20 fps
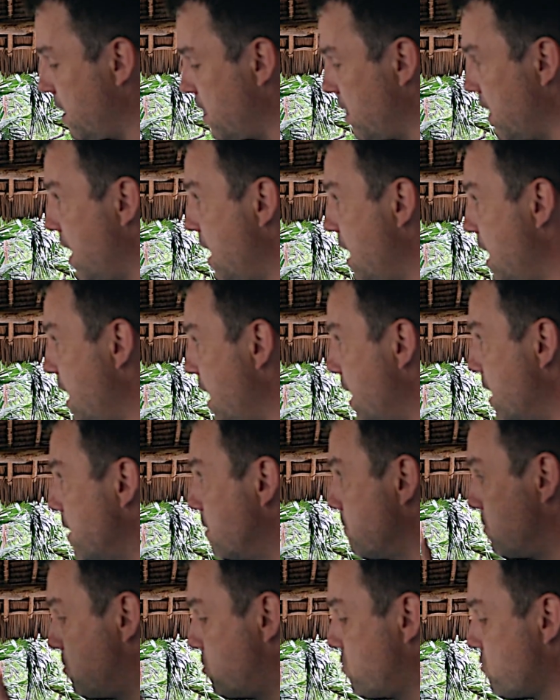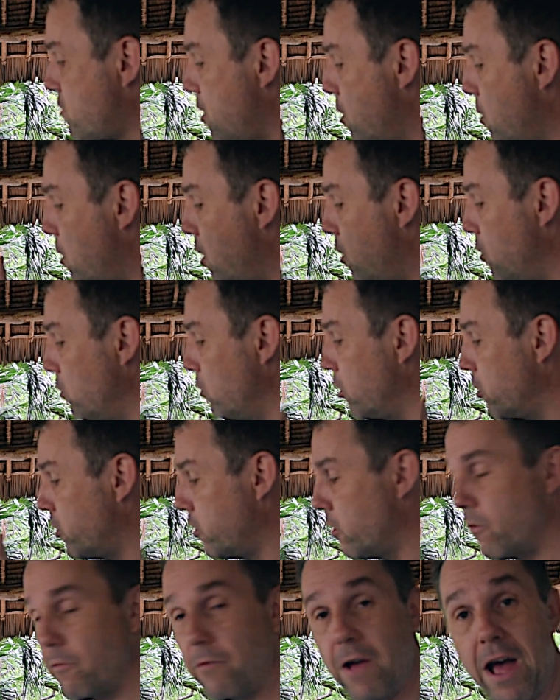there and throw a whole load
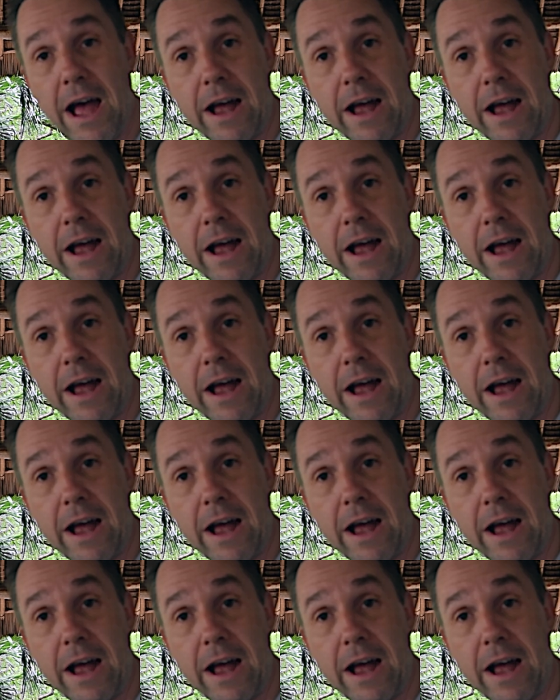of